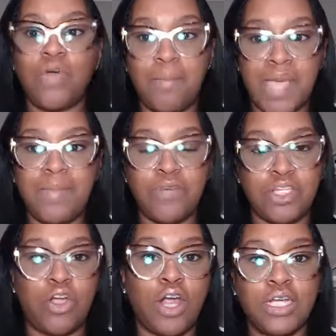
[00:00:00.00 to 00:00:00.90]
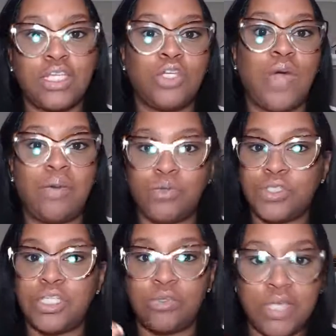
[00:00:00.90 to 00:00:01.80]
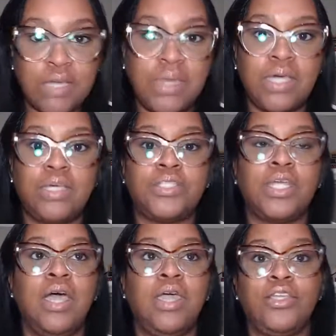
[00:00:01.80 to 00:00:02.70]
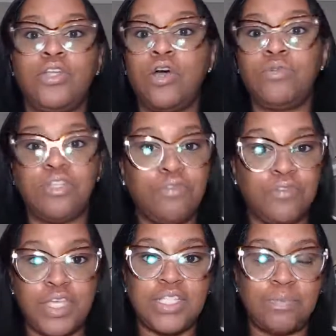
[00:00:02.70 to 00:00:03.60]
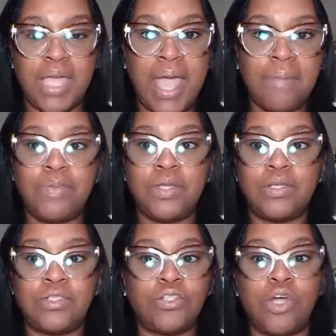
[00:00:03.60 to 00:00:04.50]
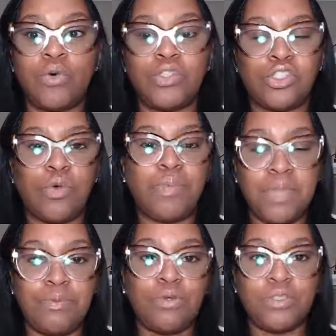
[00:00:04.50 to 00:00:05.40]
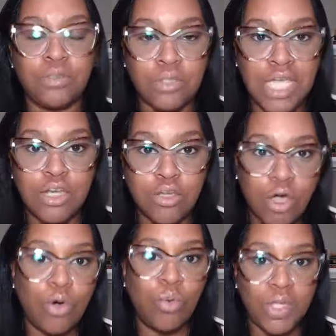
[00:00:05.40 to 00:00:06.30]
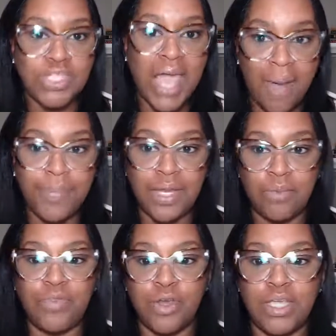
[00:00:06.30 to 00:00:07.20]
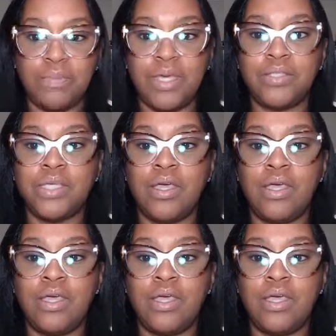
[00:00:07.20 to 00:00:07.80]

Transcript: I may be retargeting you. I will send you emails, you know, different things may happen, you know, so people can know what's happening with their emails